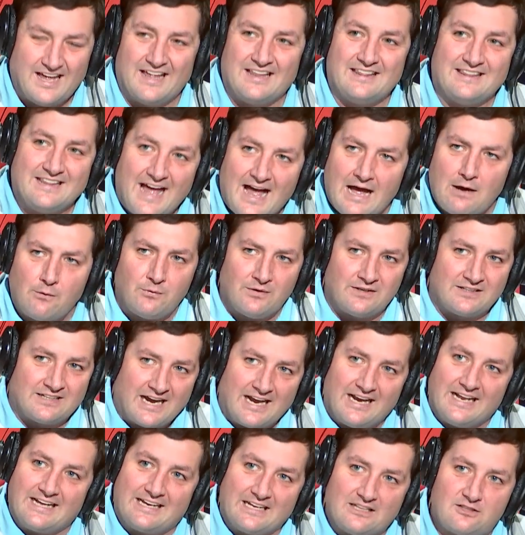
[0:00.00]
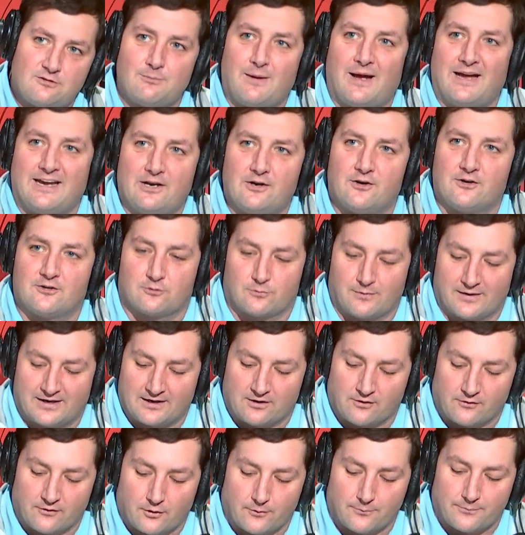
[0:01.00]
And that one kind of gets my ears
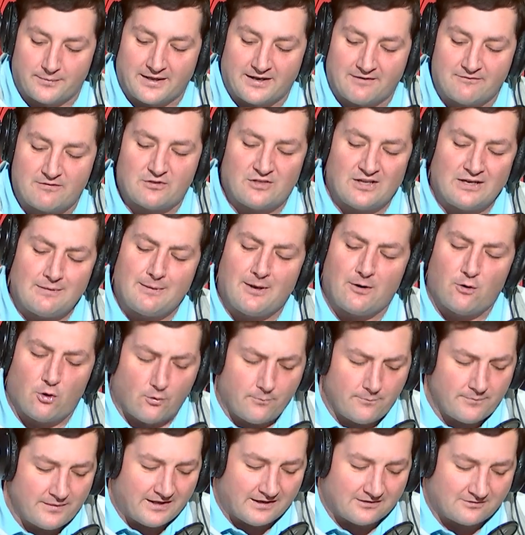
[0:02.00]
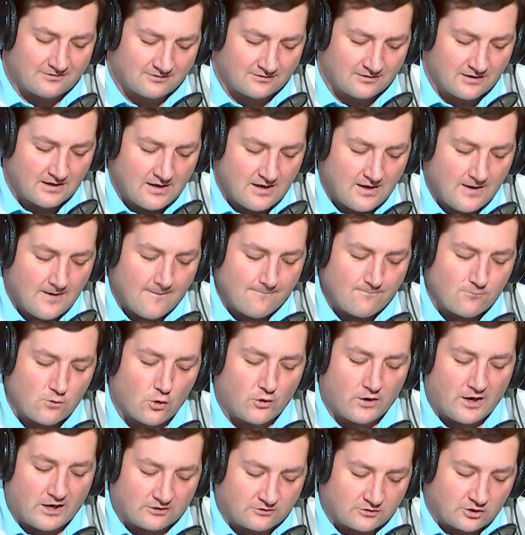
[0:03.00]
ringing a little bit. If you think about Ole Miss
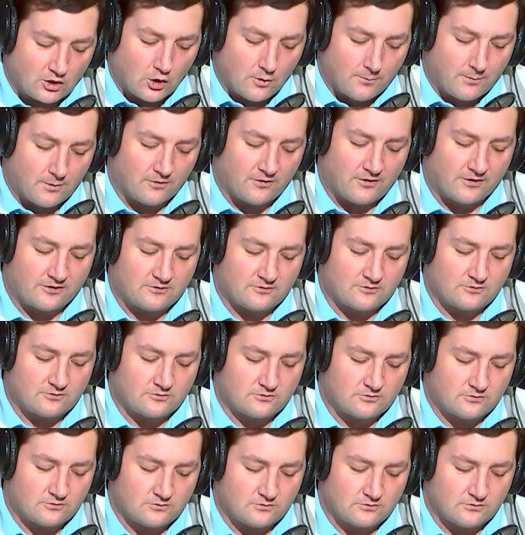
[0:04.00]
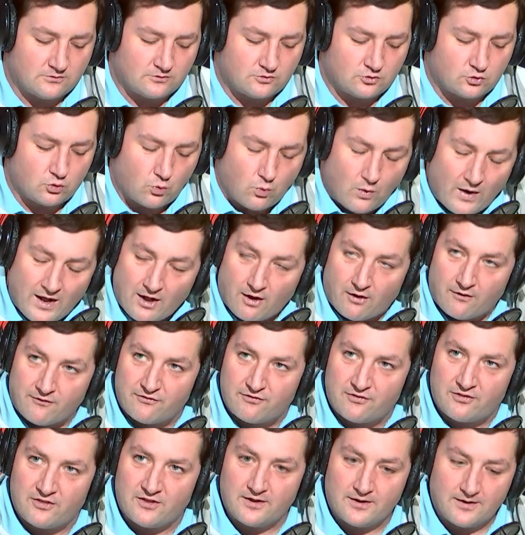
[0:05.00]
on October the
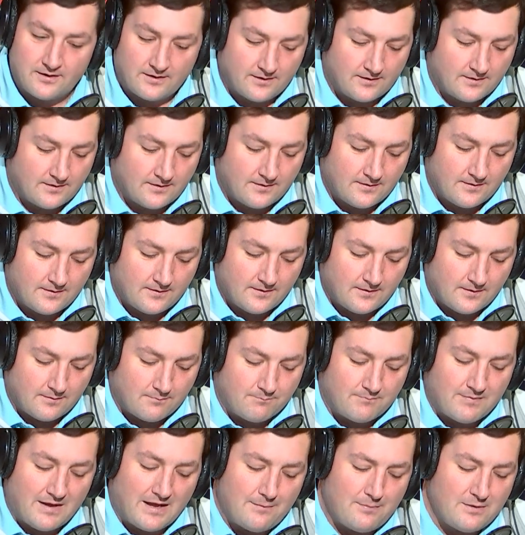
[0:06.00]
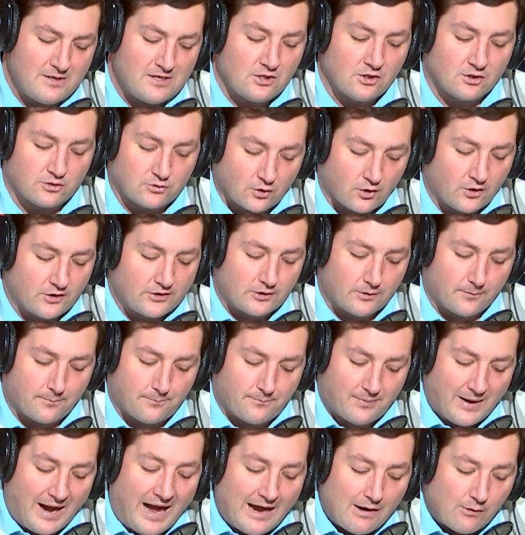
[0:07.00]
12th, maybe you throw your
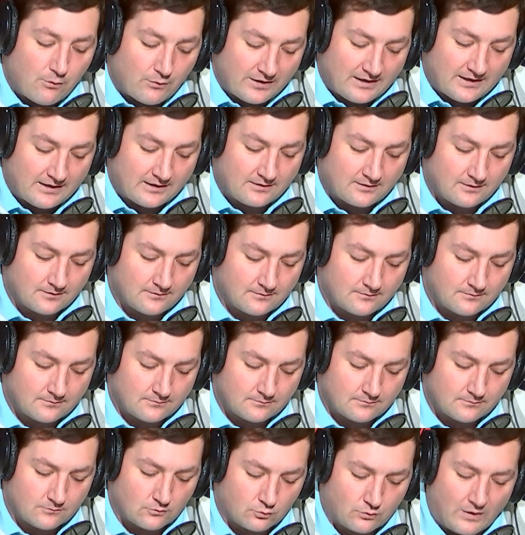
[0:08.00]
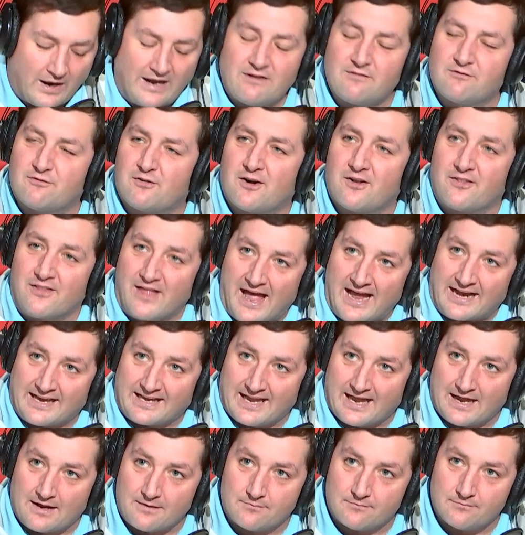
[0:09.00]
bye week right in front of
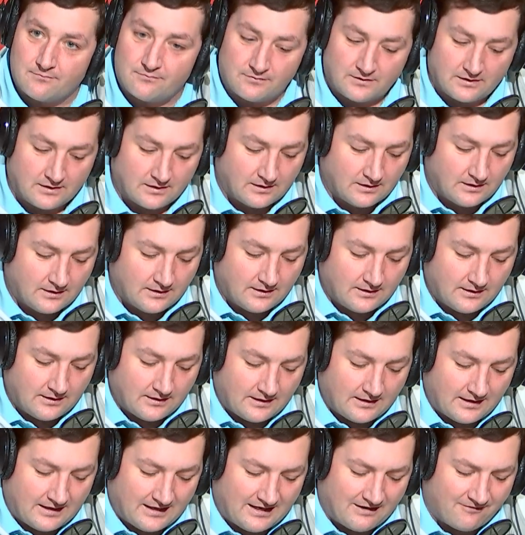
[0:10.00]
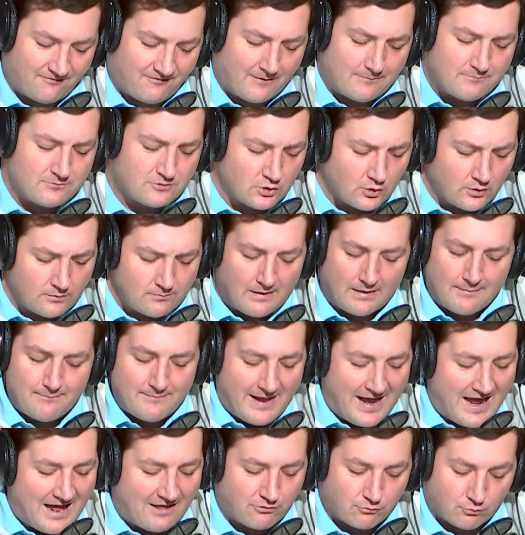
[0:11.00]
that game. And if I'm doing my
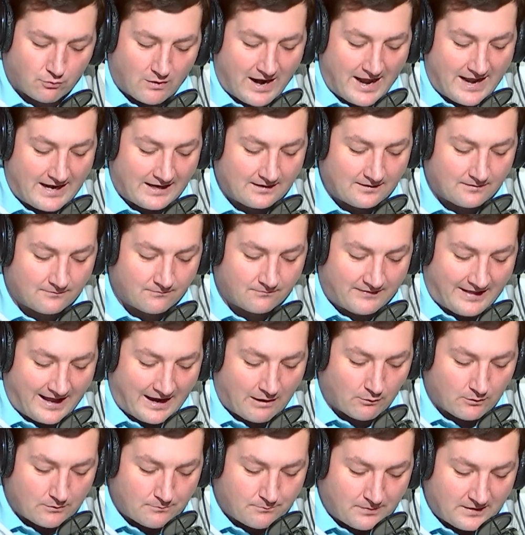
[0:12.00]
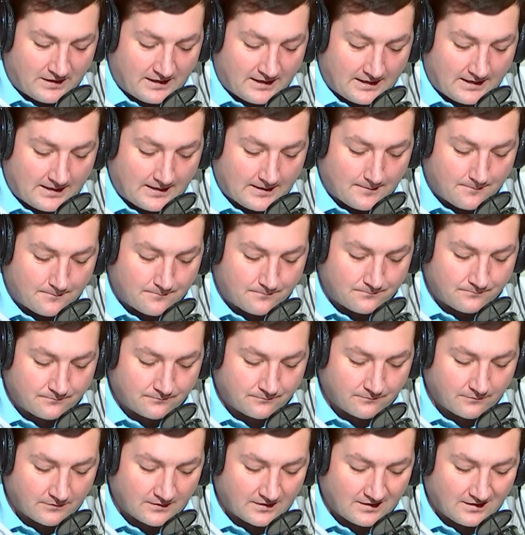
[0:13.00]
math right, that would be
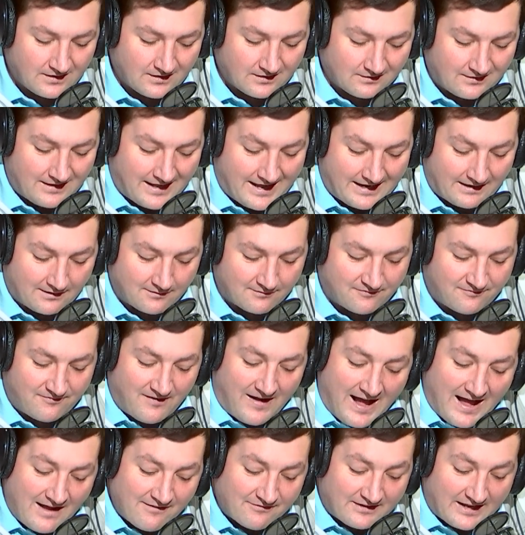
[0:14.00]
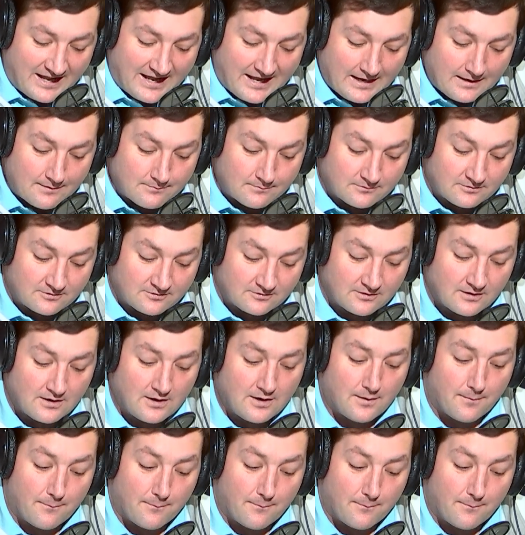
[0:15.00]
like five games